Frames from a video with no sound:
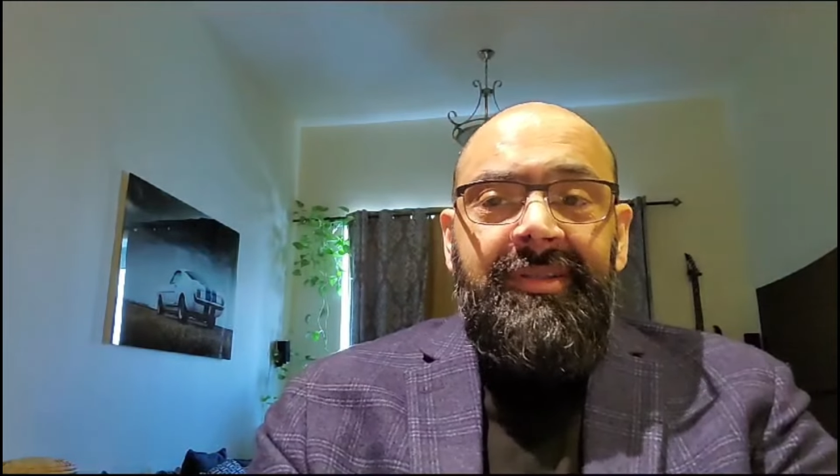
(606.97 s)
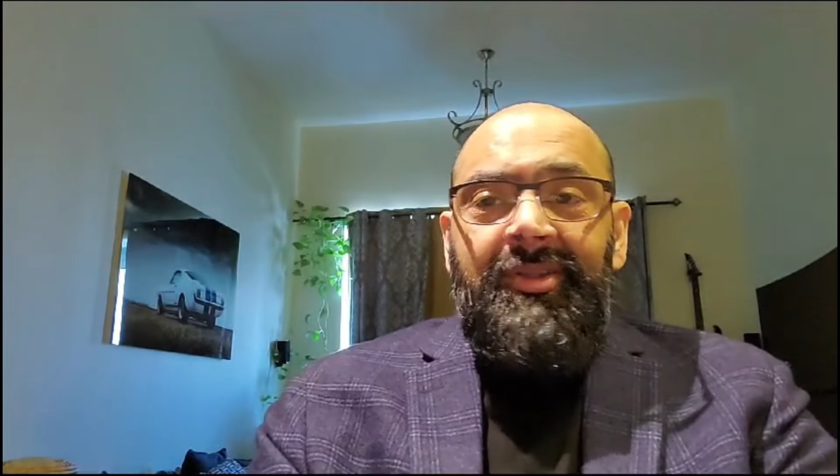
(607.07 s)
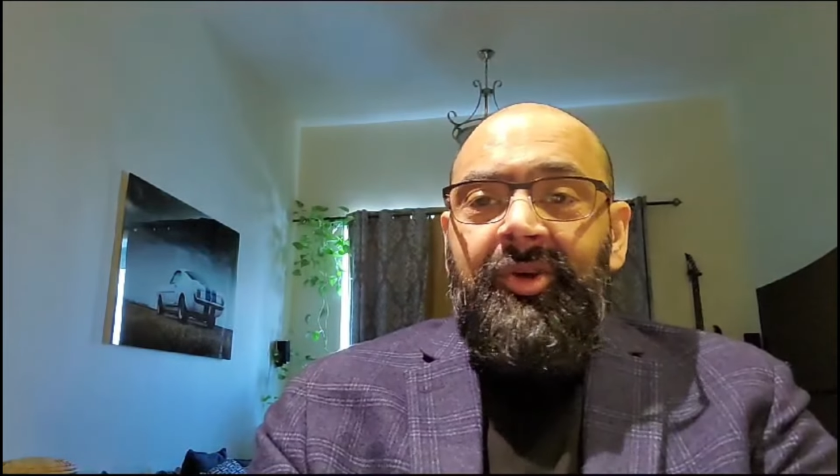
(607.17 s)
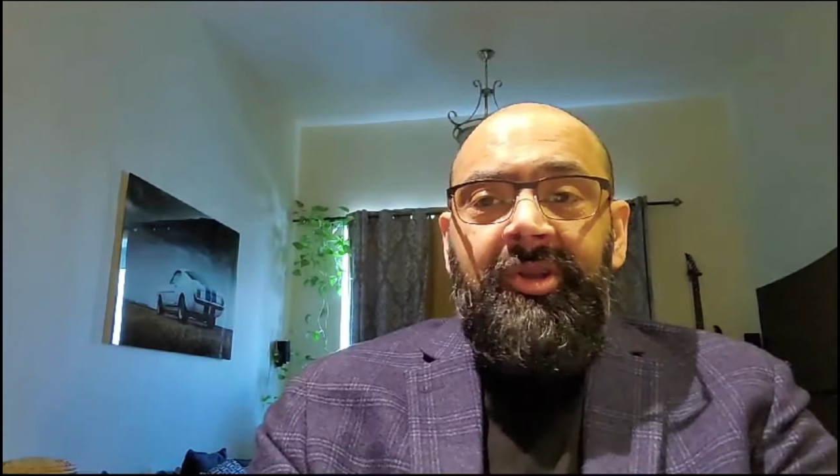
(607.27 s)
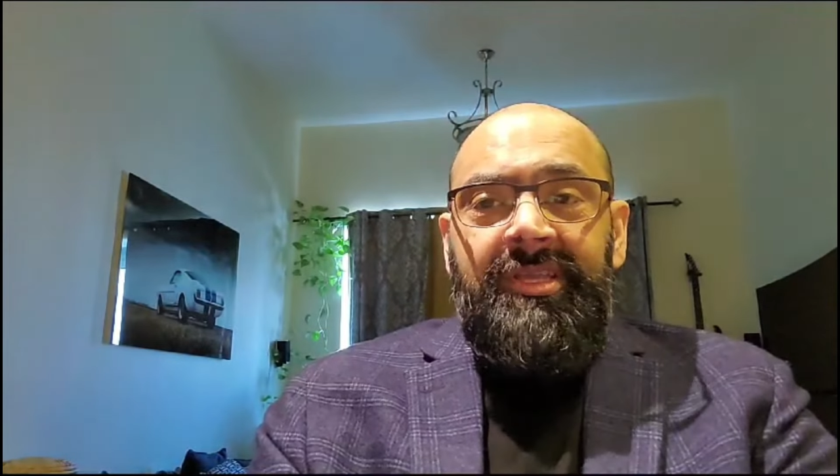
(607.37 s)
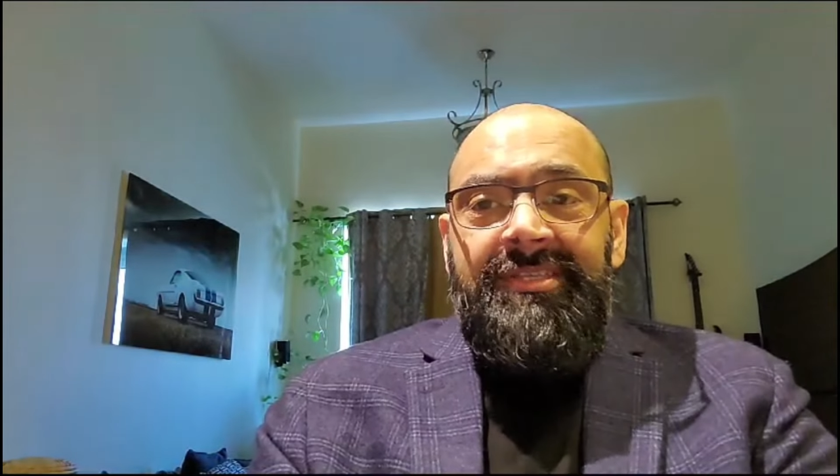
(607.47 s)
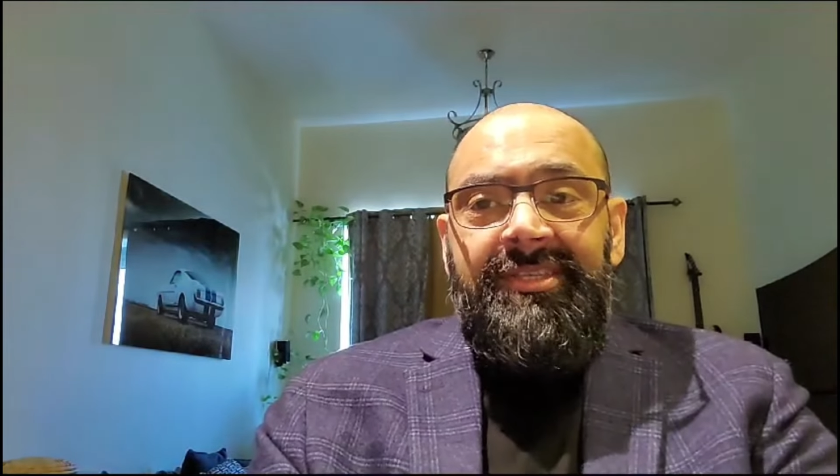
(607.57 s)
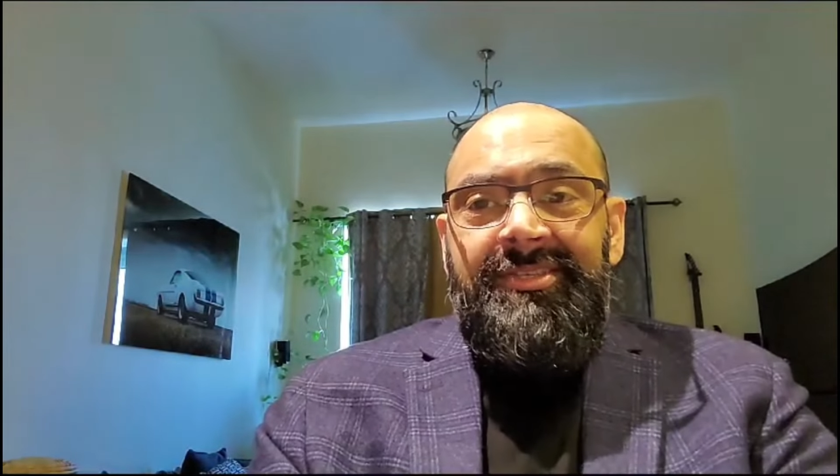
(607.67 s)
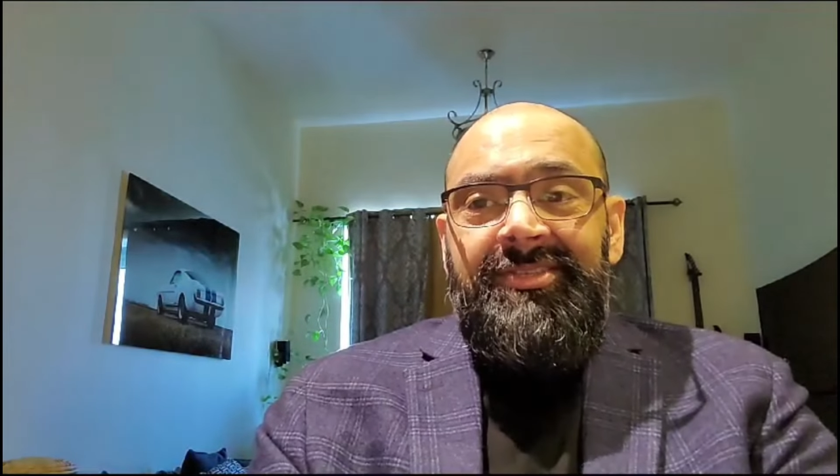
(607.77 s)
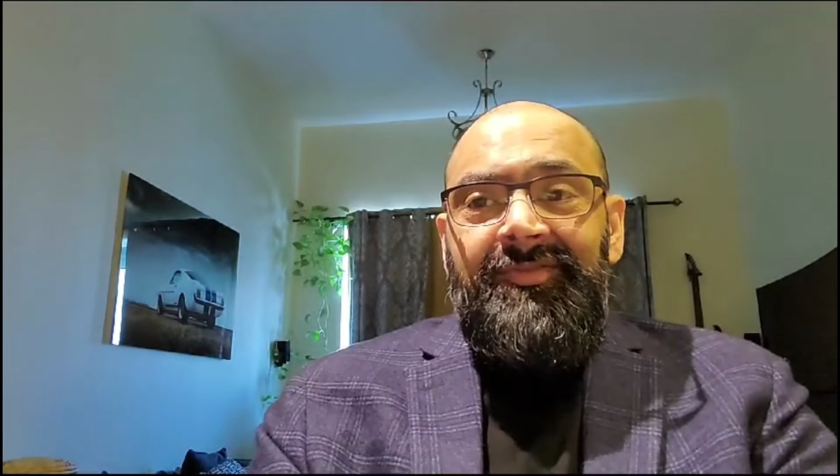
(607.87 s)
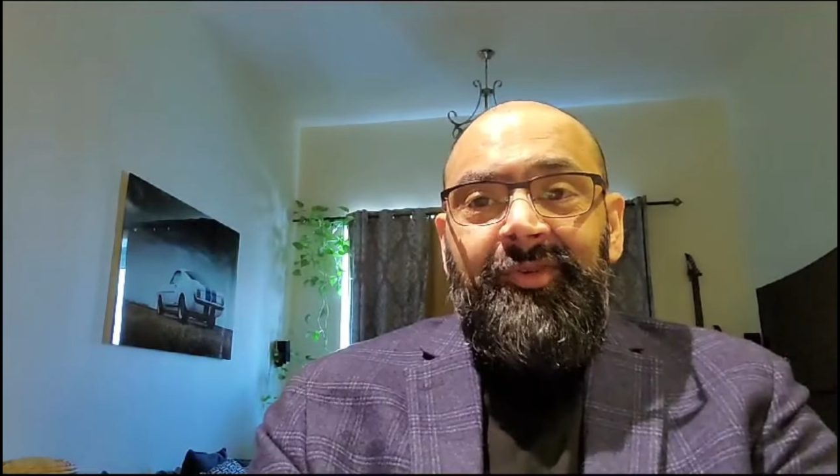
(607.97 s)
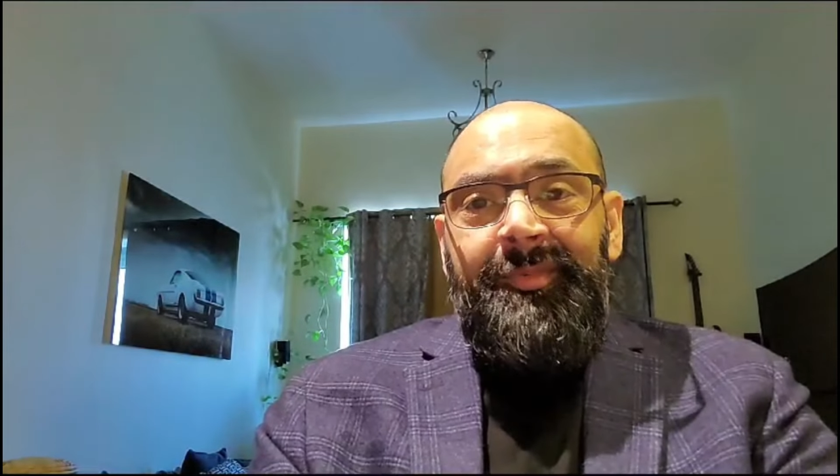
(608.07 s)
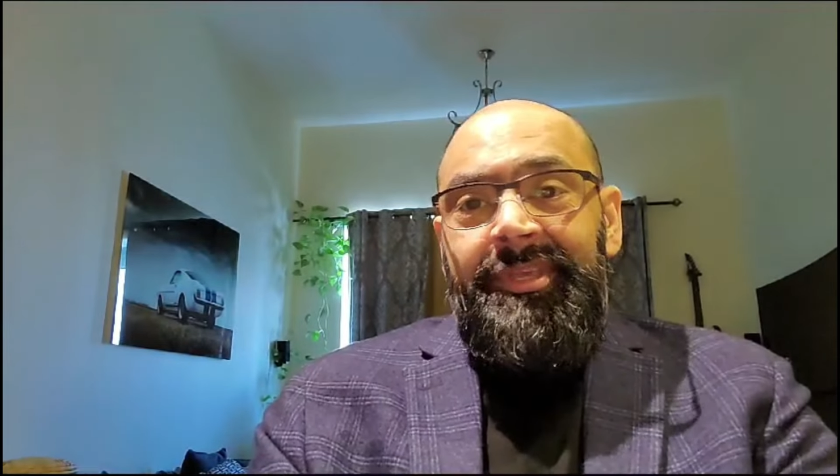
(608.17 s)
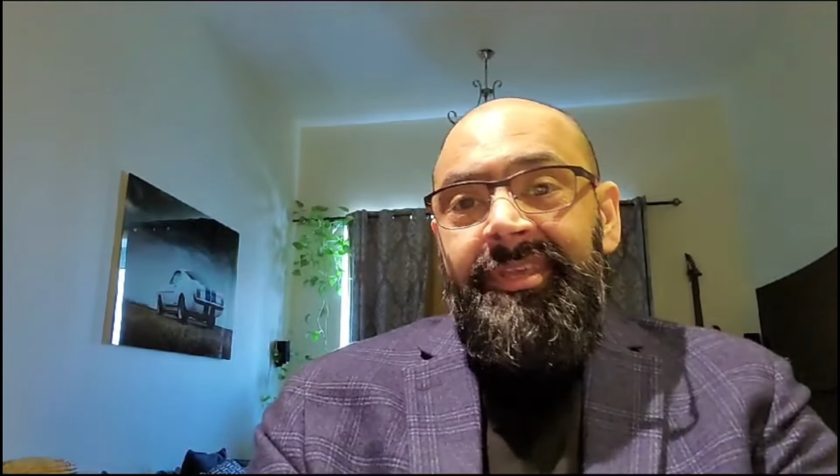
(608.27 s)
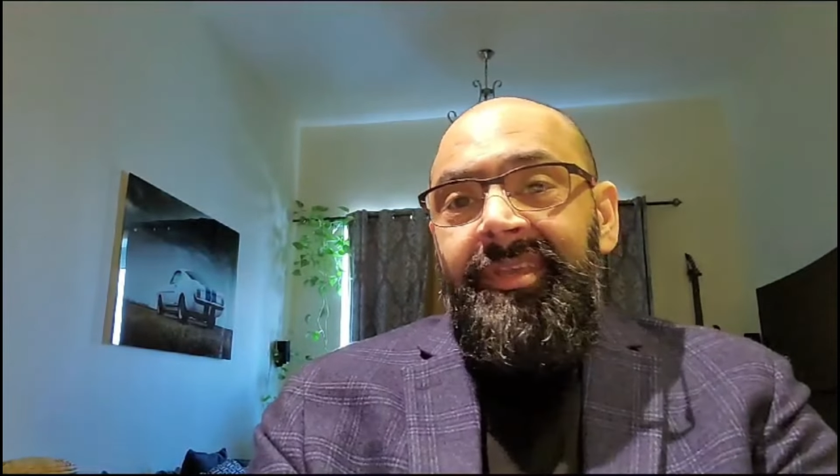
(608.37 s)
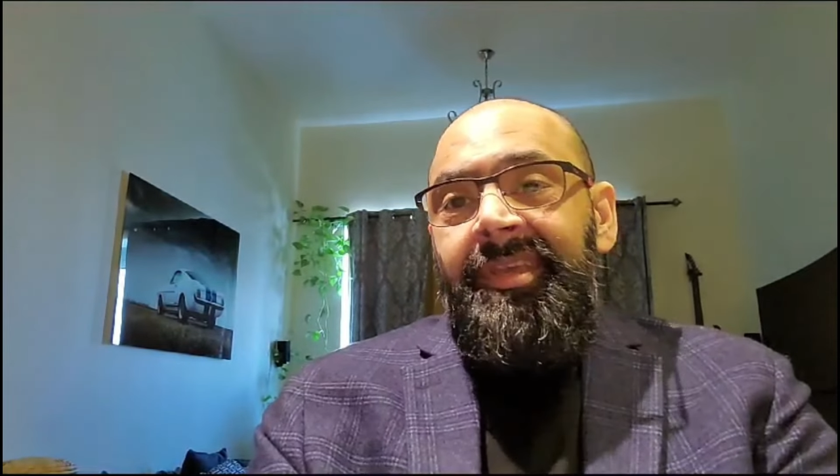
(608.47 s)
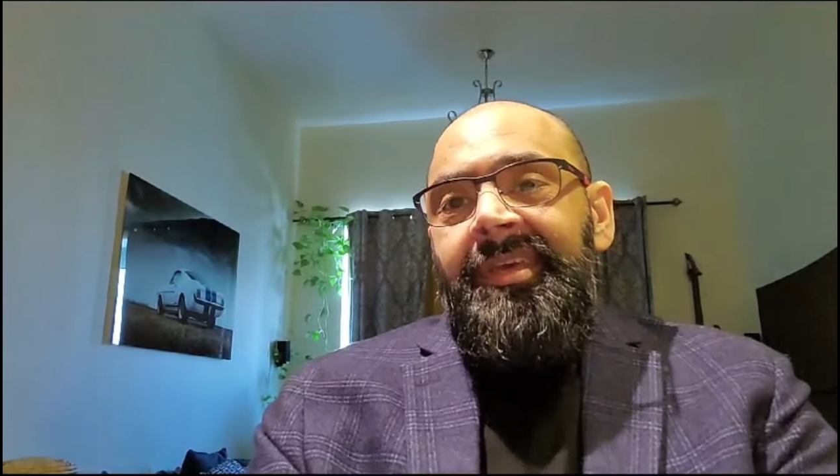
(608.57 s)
did not exist for me